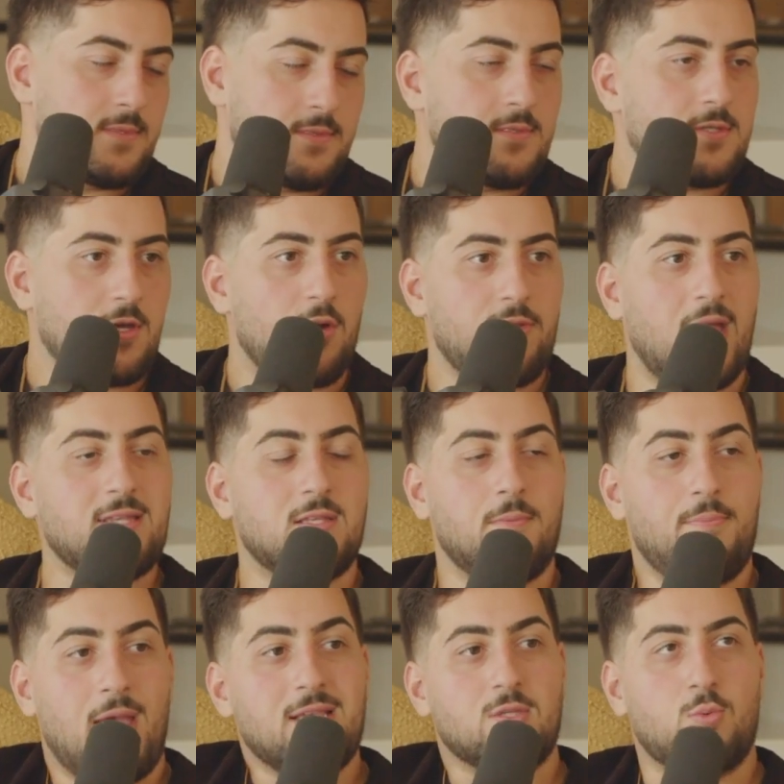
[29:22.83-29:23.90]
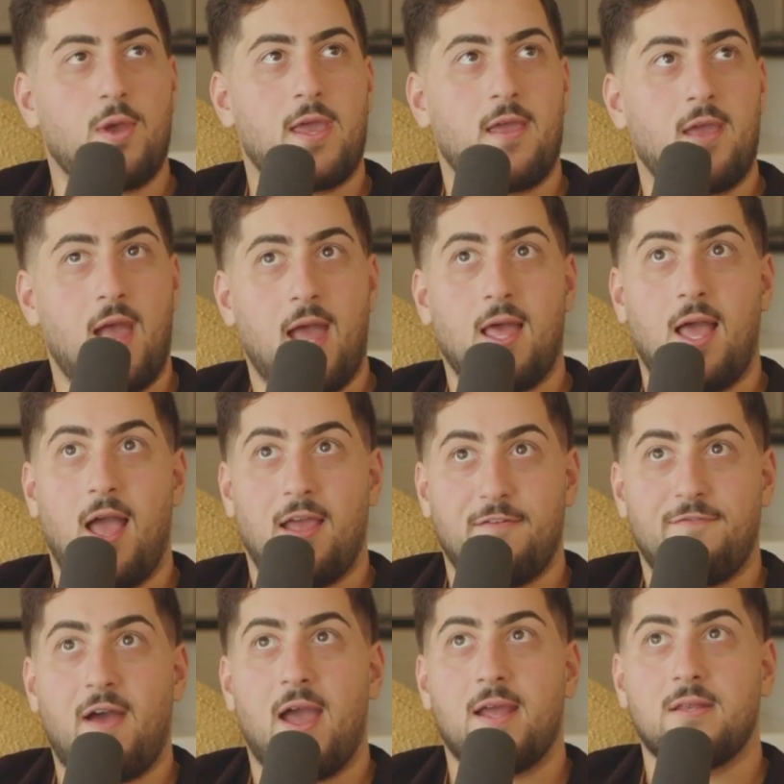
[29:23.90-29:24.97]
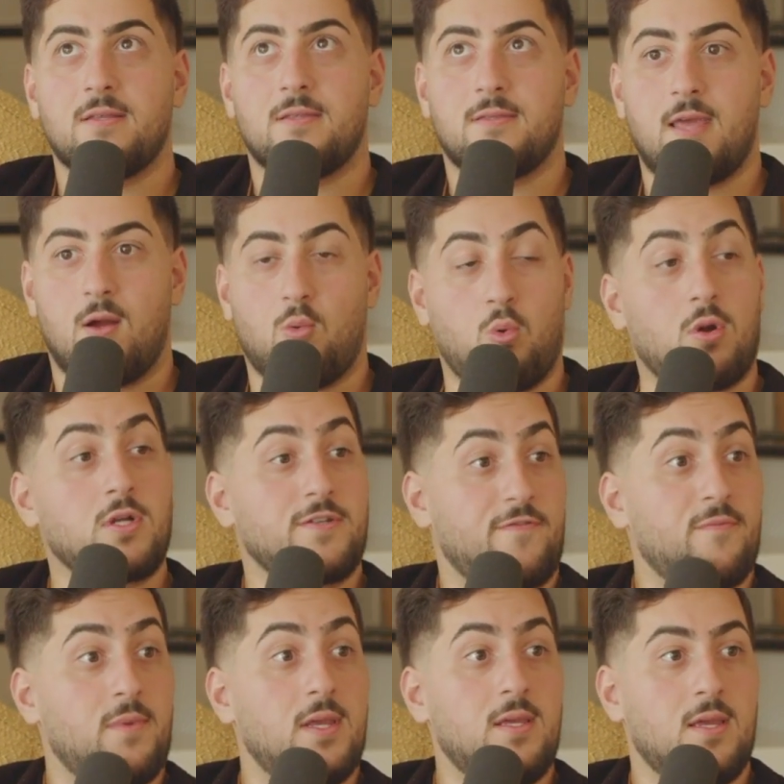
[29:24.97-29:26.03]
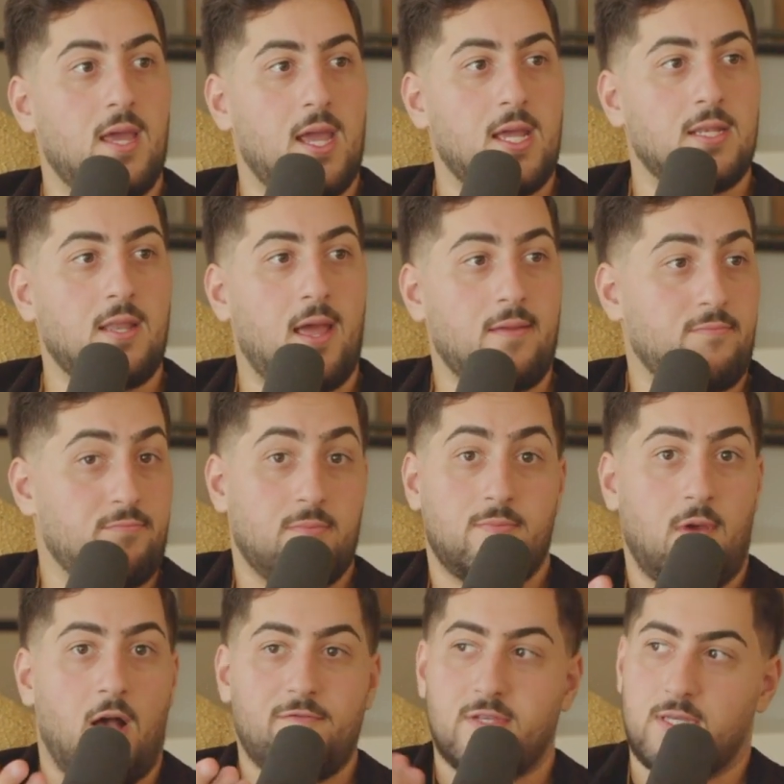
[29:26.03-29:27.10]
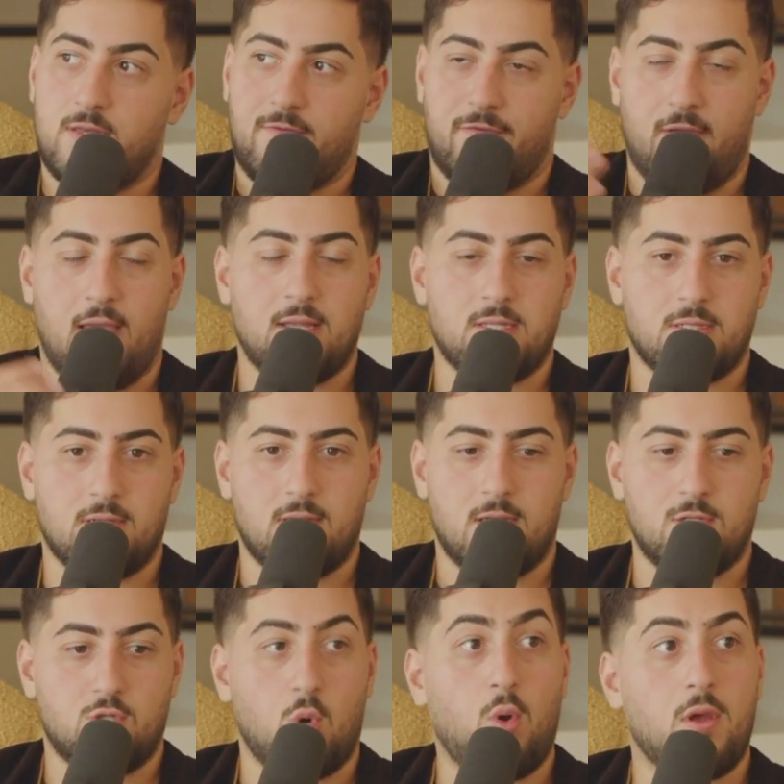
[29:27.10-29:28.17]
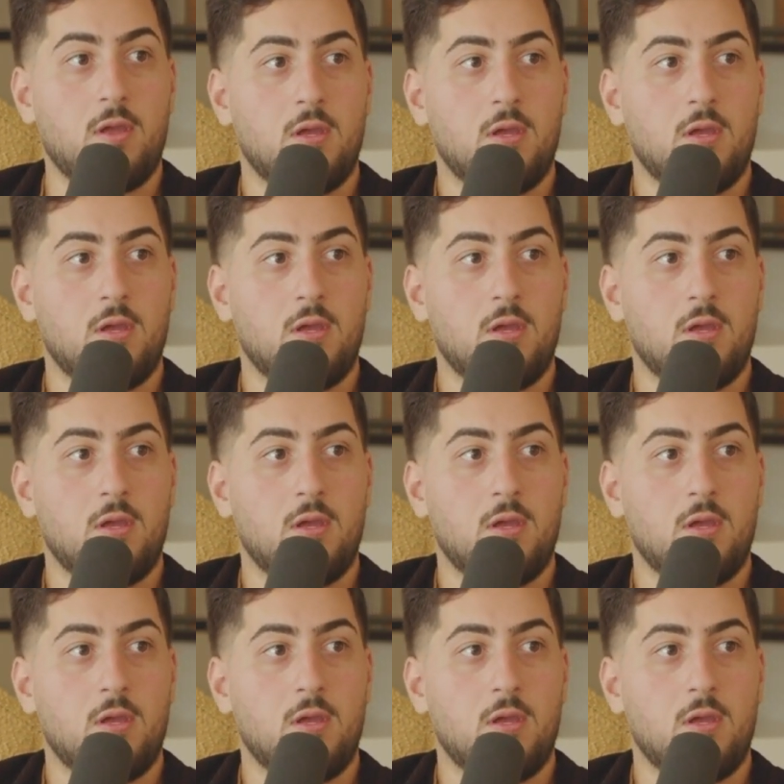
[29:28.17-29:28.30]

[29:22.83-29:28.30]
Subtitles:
So that's the best way I find that works for me, and that obviously the fans enjoy,